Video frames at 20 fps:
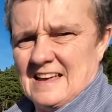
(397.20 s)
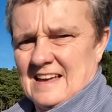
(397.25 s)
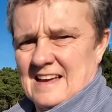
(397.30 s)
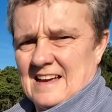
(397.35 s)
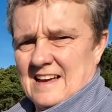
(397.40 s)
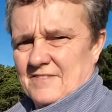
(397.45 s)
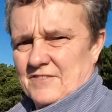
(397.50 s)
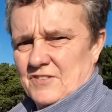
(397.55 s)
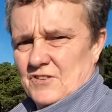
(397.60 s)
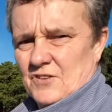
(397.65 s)

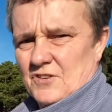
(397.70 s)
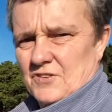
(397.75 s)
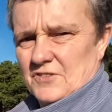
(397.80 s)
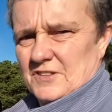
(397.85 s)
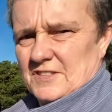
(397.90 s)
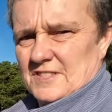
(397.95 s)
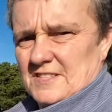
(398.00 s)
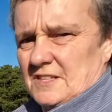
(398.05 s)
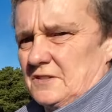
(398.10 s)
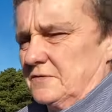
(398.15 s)
I've got
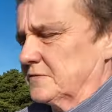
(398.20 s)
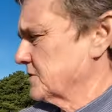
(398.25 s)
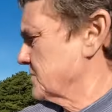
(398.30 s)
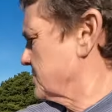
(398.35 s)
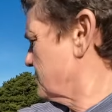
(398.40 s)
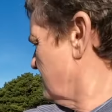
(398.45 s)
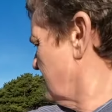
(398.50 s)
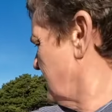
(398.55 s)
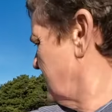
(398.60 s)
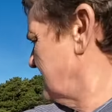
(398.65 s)
the silver
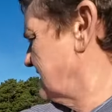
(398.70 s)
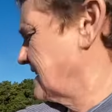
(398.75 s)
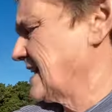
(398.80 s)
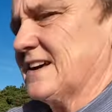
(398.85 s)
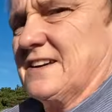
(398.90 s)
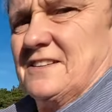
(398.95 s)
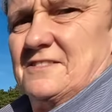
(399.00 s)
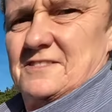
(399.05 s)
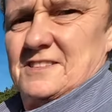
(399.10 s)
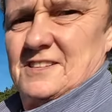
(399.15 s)
screens
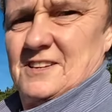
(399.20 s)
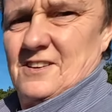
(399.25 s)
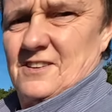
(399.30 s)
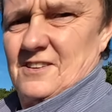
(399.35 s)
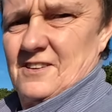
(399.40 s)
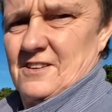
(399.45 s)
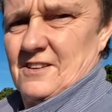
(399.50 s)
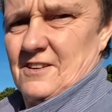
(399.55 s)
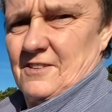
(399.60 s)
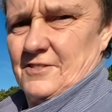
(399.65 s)
out
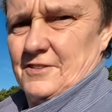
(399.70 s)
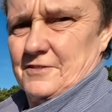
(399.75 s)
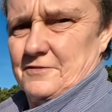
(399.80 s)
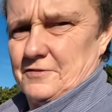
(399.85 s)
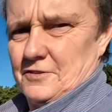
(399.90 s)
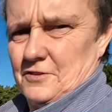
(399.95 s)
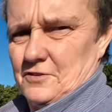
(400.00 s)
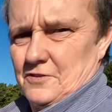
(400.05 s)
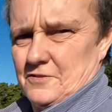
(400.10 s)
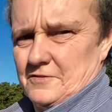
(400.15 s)
on the
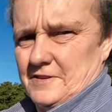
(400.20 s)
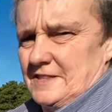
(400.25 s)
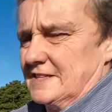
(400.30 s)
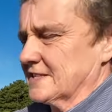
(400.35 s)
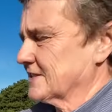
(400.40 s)
floor in the